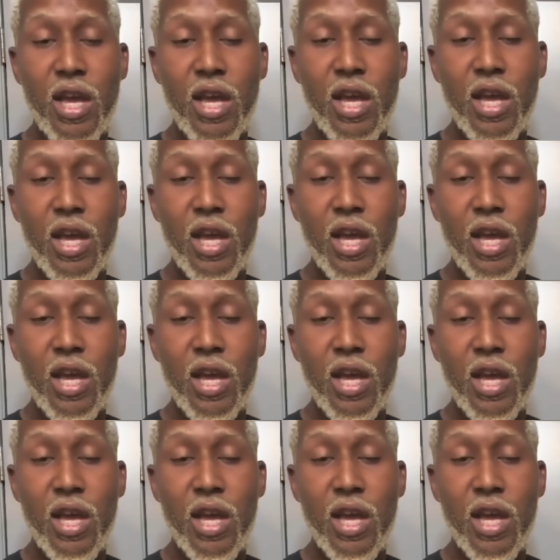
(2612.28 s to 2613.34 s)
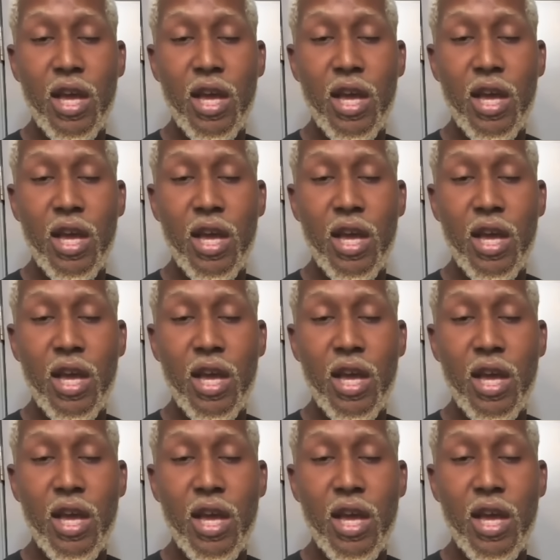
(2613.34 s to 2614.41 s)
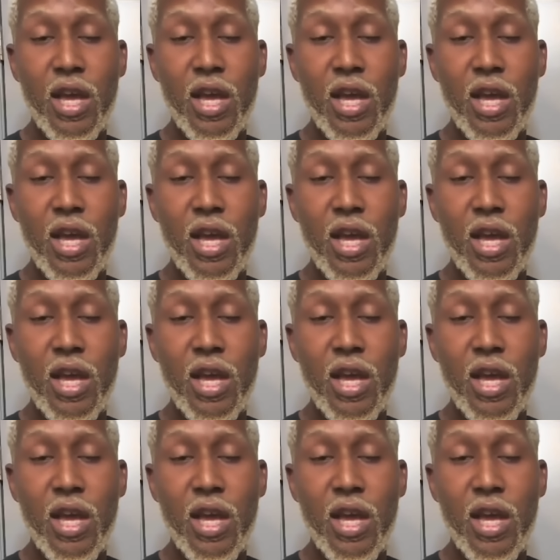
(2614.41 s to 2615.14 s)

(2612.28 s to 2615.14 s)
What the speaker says: The person shown says nothing.